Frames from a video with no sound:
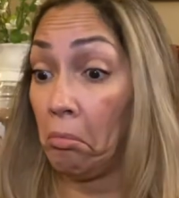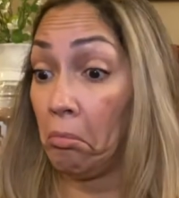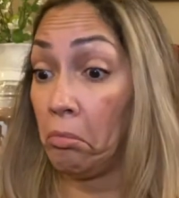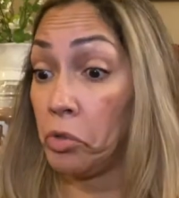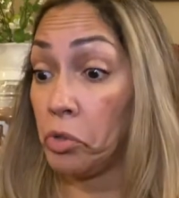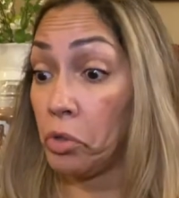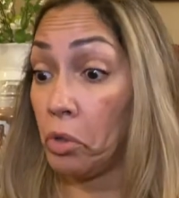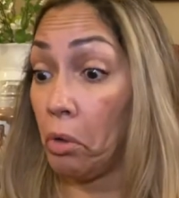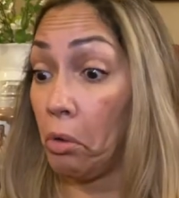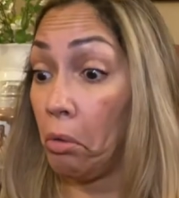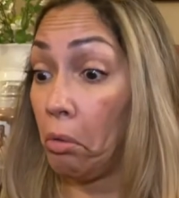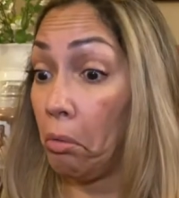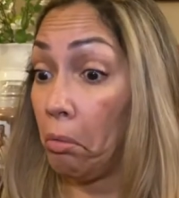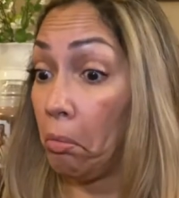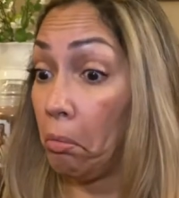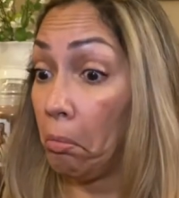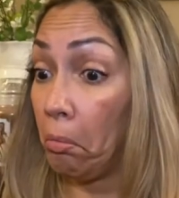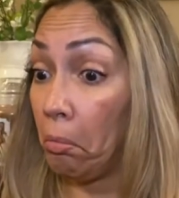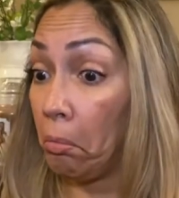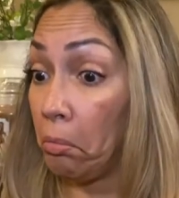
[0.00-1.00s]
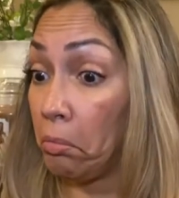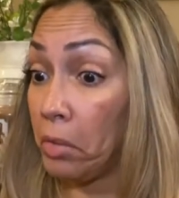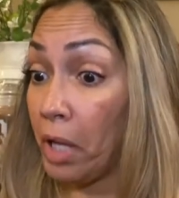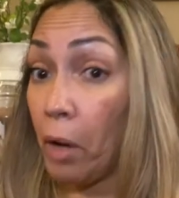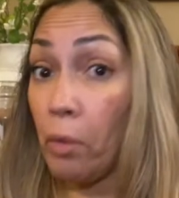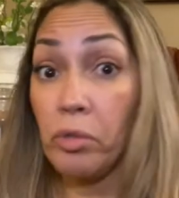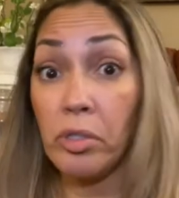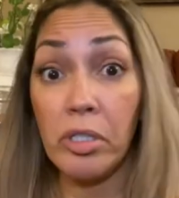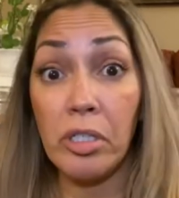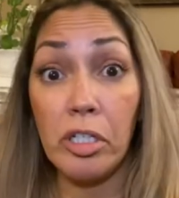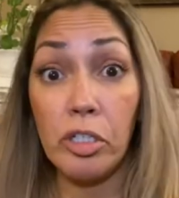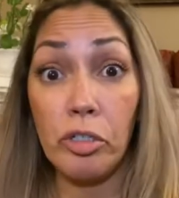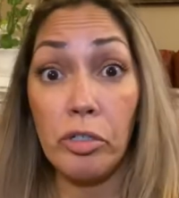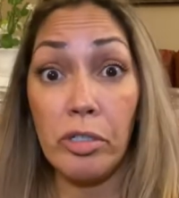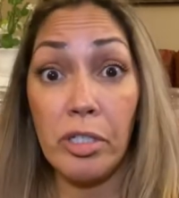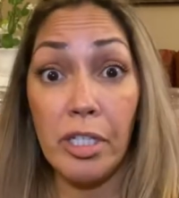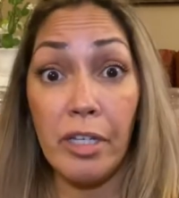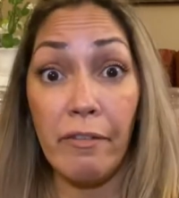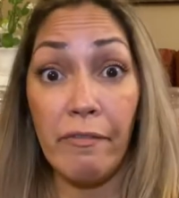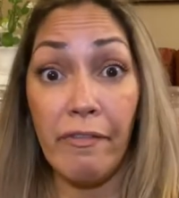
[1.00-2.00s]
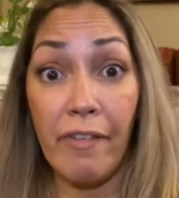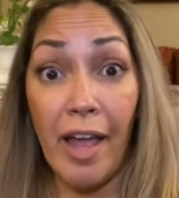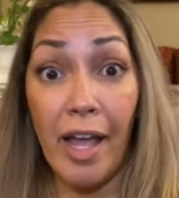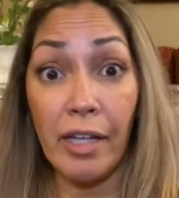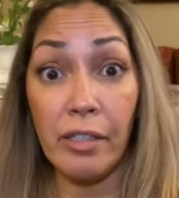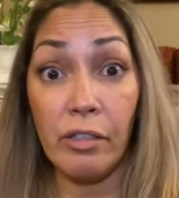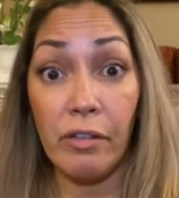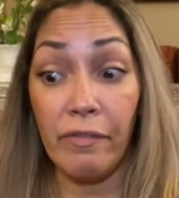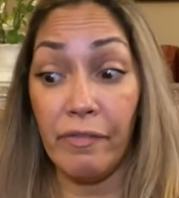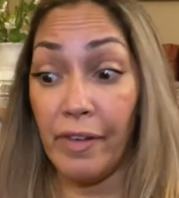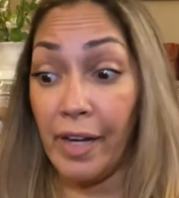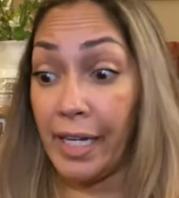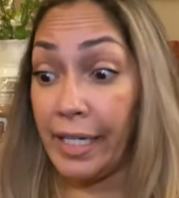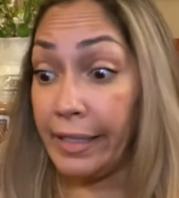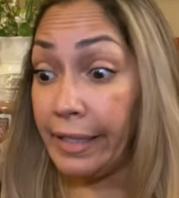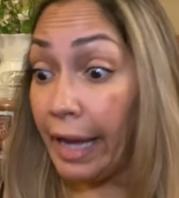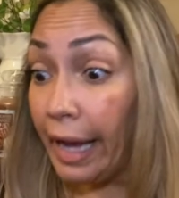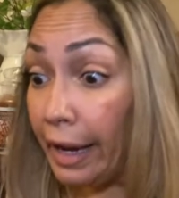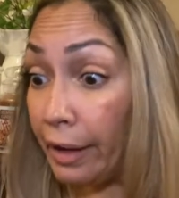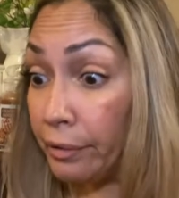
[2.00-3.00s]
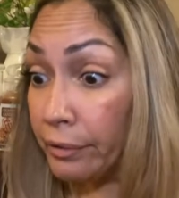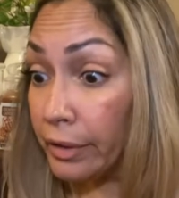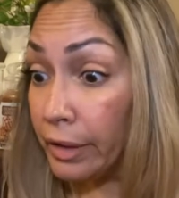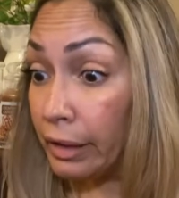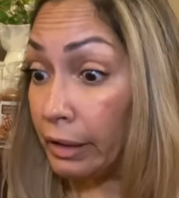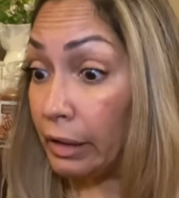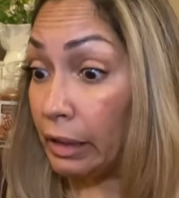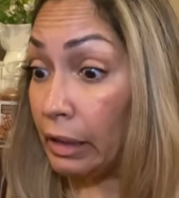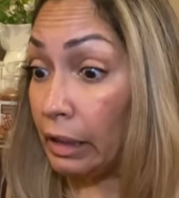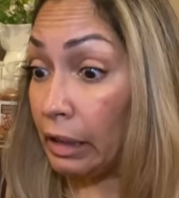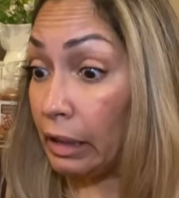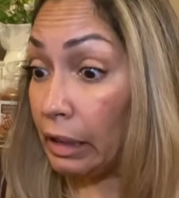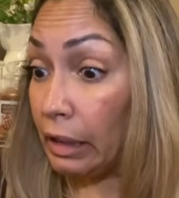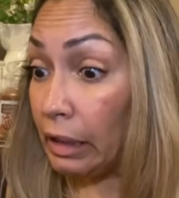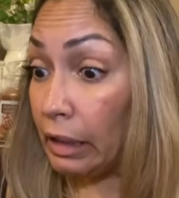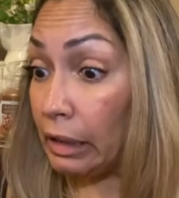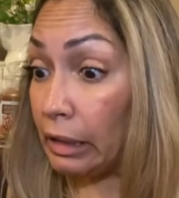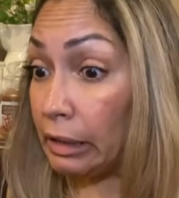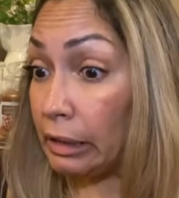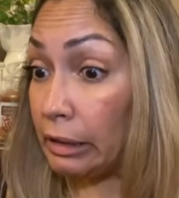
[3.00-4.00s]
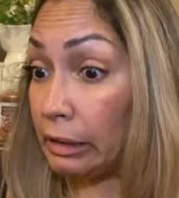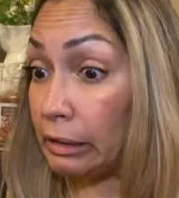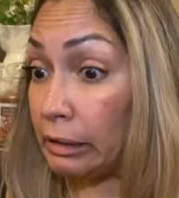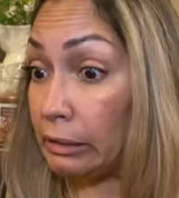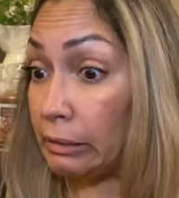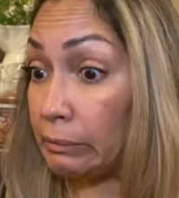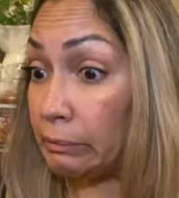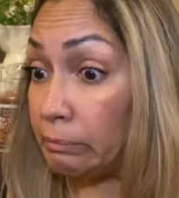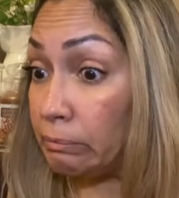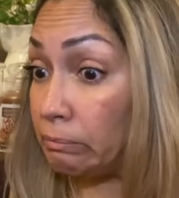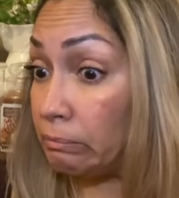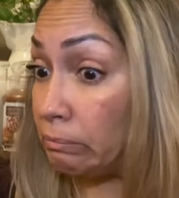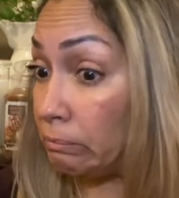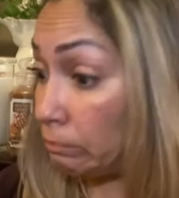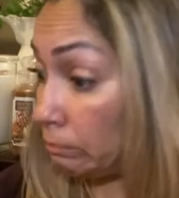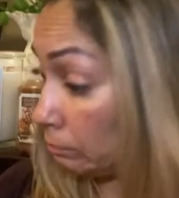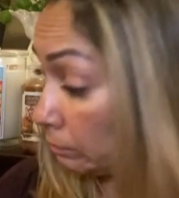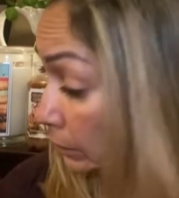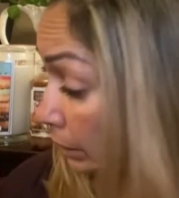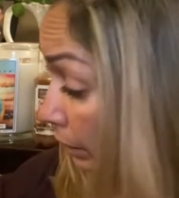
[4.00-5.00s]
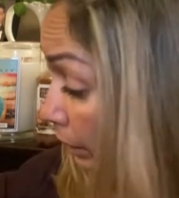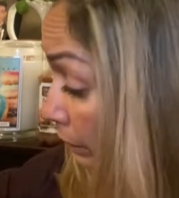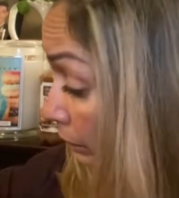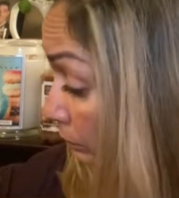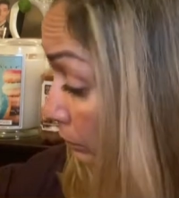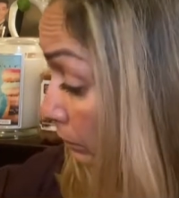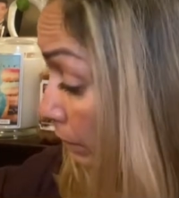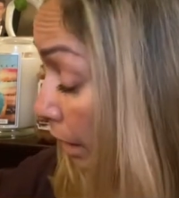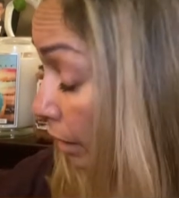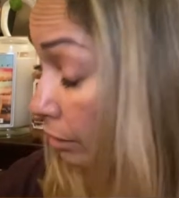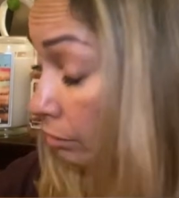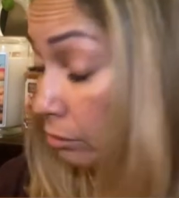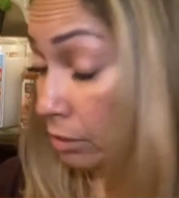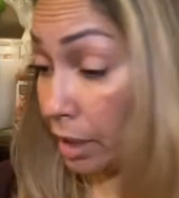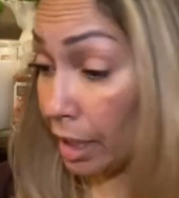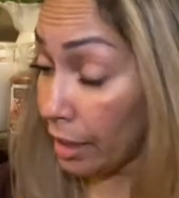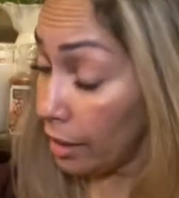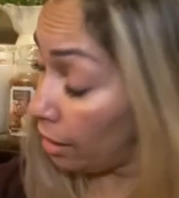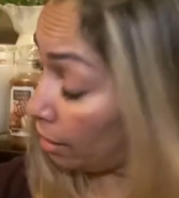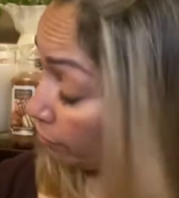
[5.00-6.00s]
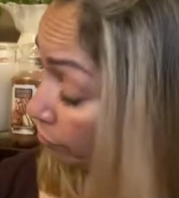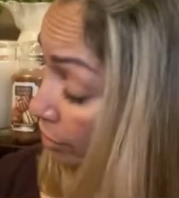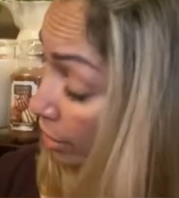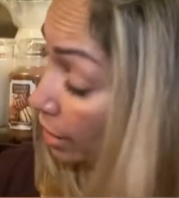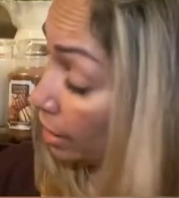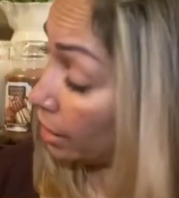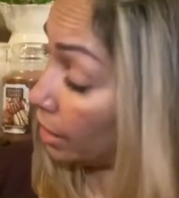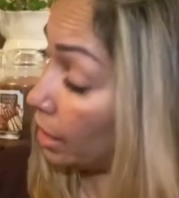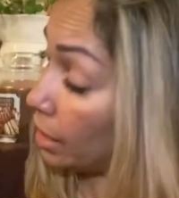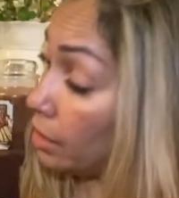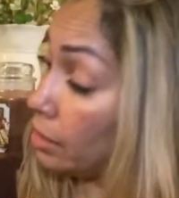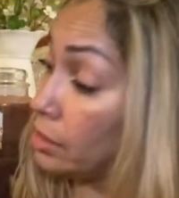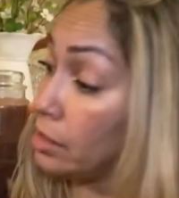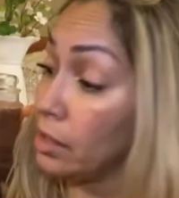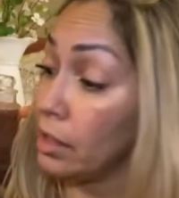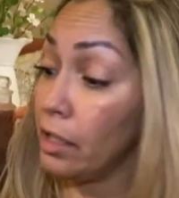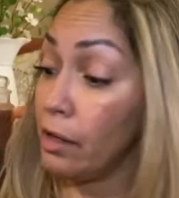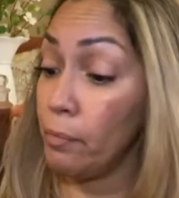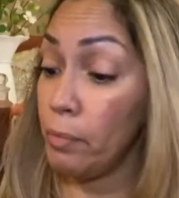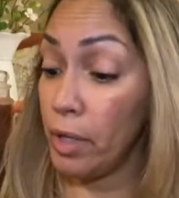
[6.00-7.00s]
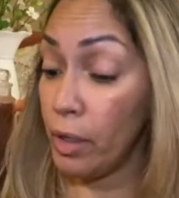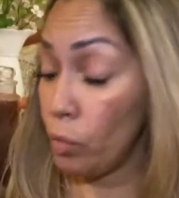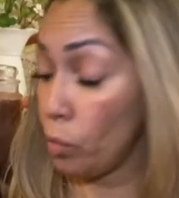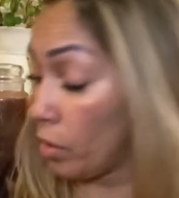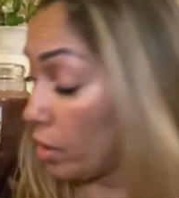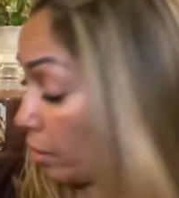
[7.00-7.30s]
So that was an interesting fact to find out. I really think it's gonna be one